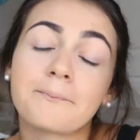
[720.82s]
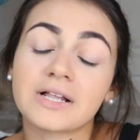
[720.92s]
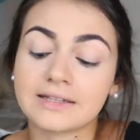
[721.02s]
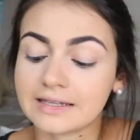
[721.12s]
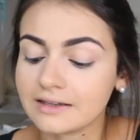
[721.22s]

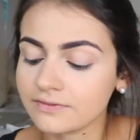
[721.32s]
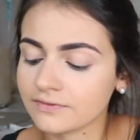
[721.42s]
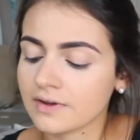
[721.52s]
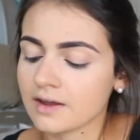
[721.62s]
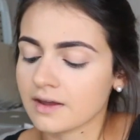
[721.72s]

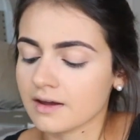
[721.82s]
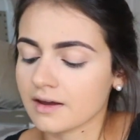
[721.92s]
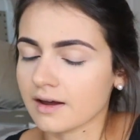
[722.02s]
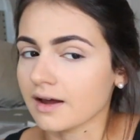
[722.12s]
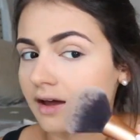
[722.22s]
belief
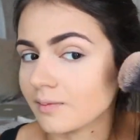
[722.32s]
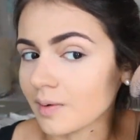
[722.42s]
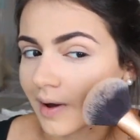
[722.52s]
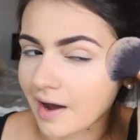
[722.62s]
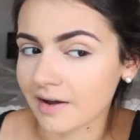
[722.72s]

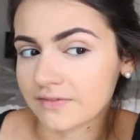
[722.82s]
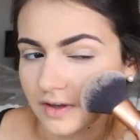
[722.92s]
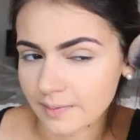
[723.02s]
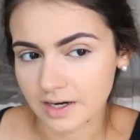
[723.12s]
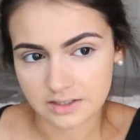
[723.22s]
about how I
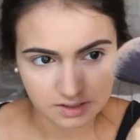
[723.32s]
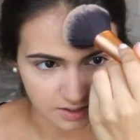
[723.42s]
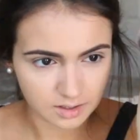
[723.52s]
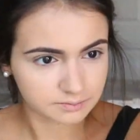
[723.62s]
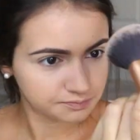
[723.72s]
feel about it.
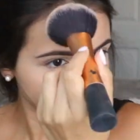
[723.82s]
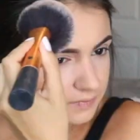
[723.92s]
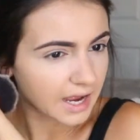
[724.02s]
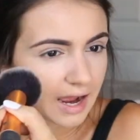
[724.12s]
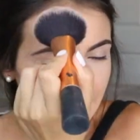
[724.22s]
So
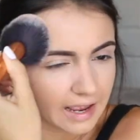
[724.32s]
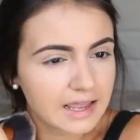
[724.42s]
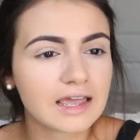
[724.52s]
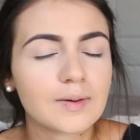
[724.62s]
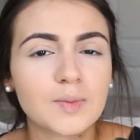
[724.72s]

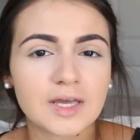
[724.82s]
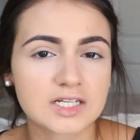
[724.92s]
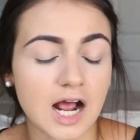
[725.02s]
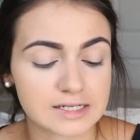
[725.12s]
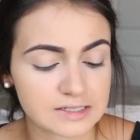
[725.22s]
I am a big
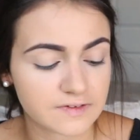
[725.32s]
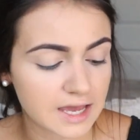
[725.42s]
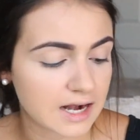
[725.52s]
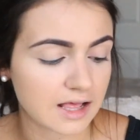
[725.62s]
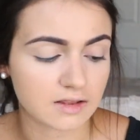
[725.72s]
Tati
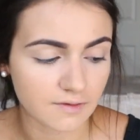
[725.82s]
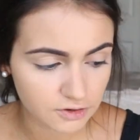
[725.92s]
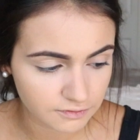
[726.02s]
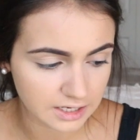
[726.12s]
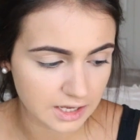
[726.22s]
fan. I love
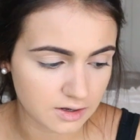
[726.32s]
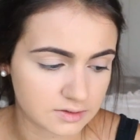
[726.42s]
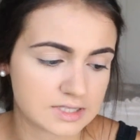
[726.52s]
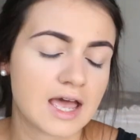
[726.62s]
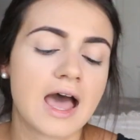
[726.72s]
her
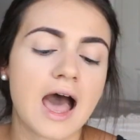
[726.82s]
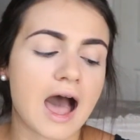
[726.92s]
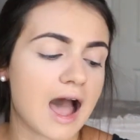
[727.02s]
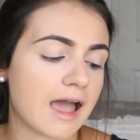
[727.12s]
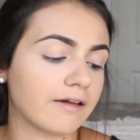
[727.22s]
videos.
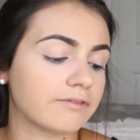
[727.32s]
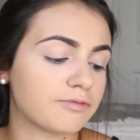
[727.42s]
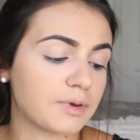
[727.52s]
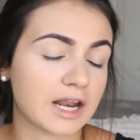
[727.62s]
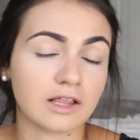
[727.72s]

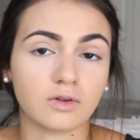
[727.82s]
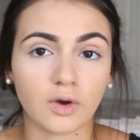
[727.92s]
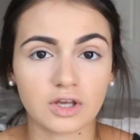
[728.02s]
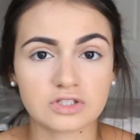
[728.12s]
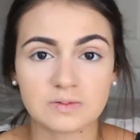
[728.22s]
I've been a
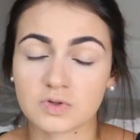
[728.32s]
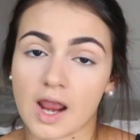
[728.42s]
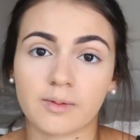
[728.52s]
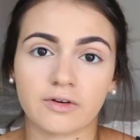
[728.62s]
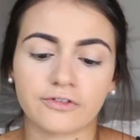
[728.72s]
loyal
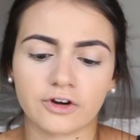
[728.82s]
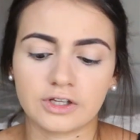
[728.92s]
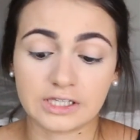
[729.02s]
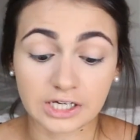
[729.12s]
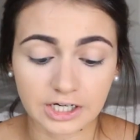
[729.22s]
subscriber for
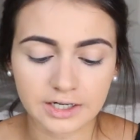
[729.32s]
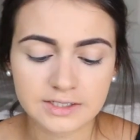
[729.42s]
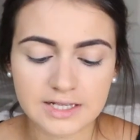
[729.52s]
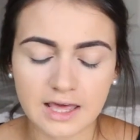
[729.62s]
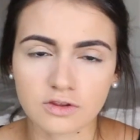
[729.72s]

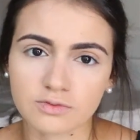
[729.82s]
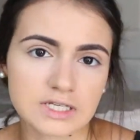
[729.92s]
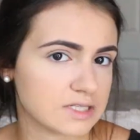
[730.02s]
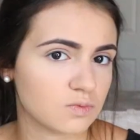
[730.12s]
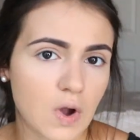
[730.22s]
years, and the
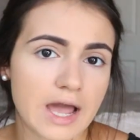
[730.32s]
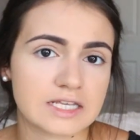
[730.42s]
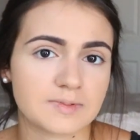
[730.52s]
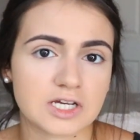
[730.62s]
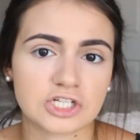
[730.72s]
reason why
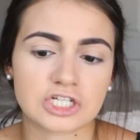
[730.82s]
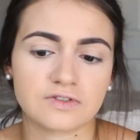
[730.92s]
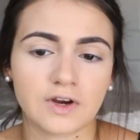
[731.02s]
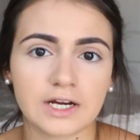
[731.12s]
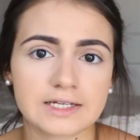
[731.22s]
is because
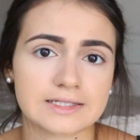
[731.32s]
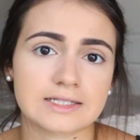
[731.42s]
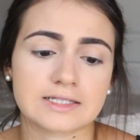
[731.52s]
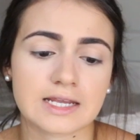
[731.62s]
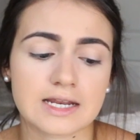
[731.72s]
she's very
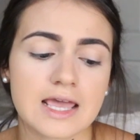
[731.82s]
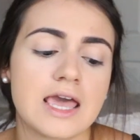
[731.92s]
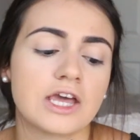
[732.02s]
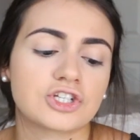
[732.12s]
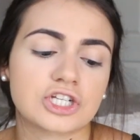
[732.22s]
consistent,
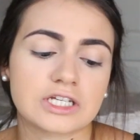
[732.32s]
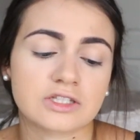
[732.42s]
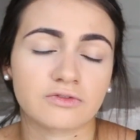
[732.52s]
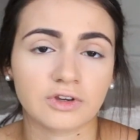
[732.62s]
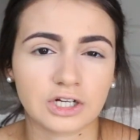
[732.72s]

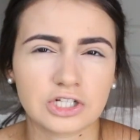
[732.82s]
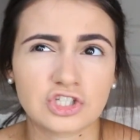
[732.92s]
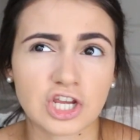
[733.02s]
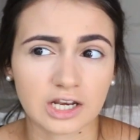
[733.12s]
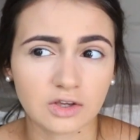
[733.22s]
she's
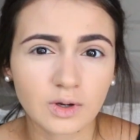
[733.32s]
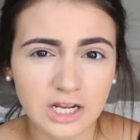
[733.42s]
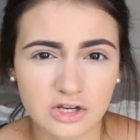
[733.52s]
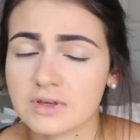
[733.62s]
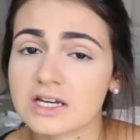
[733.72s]
very
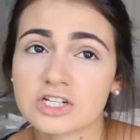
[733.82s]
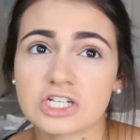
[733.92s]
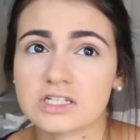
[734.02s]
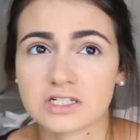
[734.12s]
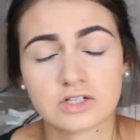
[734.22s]
genuine, and because
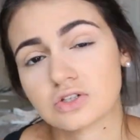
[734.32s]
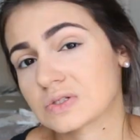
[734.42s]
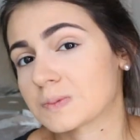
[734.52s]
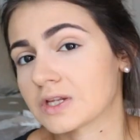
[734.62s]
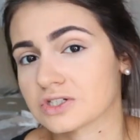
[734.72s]
she doesn't
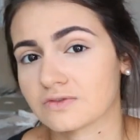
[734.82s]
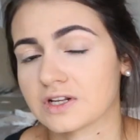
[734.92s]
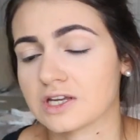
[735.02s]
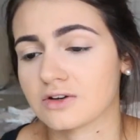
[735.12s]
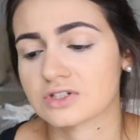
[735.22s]
do sponsored
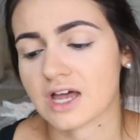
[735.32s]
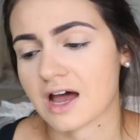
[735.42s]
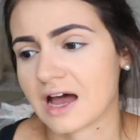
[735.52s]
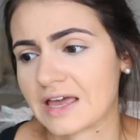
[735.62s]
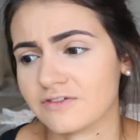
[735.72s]
videos.
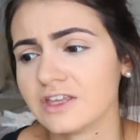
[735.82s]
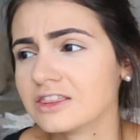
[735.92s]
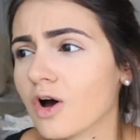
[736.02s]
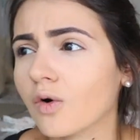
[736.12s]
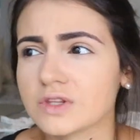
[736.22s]
I feel
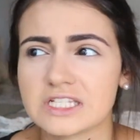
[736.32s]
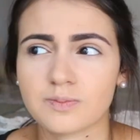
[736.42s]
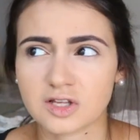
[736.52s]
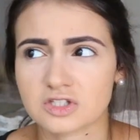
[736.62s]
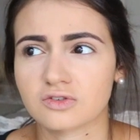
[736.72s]
like the only
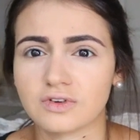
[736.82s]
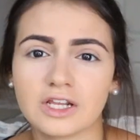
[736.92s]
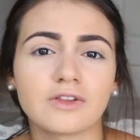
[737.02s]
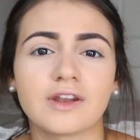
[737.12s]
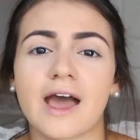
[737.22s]
sponsored
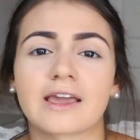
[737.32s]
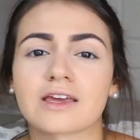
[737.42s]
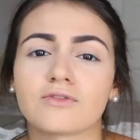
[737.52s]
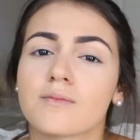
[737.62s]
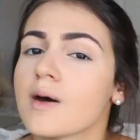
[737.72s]
video that I
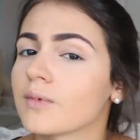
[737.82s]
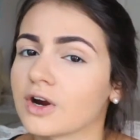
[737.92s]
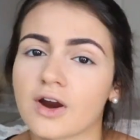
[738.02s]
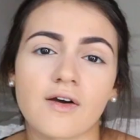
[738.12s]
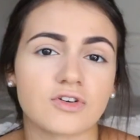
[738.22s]
can remember
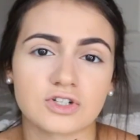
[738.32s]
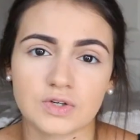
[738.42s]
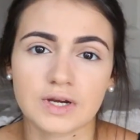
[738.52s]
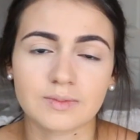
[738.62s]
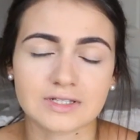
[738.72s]
her ever
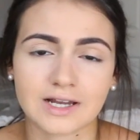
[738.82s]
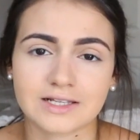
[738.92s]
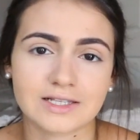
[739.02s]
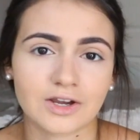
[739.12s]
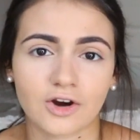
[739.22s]
doing
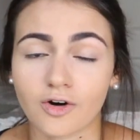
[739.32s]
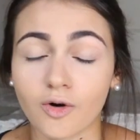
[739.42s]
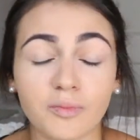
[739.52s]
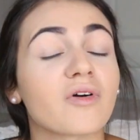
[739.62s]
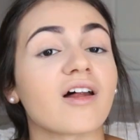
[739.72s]
besides like her
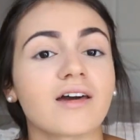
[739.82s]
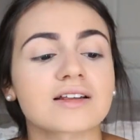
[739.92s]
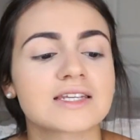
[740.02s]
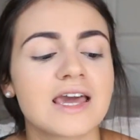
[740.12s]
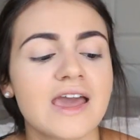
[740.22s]
own
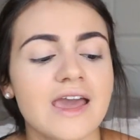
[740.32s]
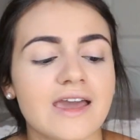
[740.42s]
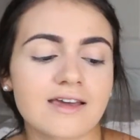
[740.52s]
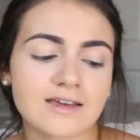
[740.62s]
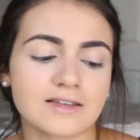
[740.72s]
product
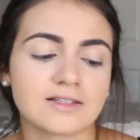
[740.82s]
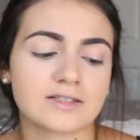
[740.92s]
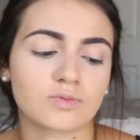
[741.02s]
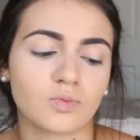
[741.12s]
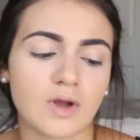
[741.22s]

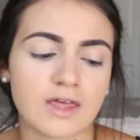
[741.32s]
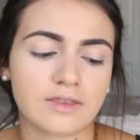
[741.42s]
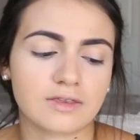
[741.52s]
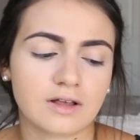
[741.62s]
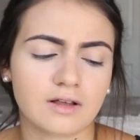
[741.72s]
is
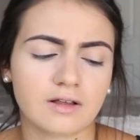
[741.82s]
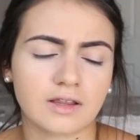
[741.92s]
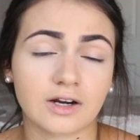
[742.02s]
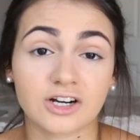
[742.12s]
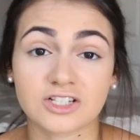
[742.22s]
with
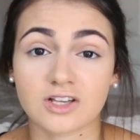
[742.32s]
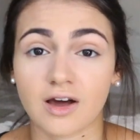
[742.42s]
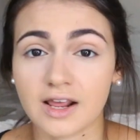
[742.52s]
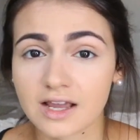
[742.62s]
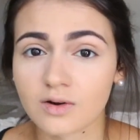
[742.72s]

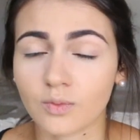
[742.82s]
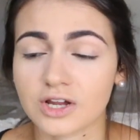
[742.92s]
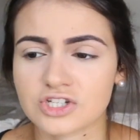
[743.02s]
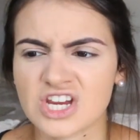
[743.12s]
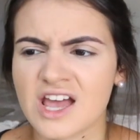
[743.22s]
Clarisonic,
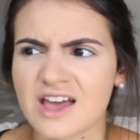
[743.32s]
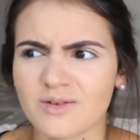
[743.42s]
which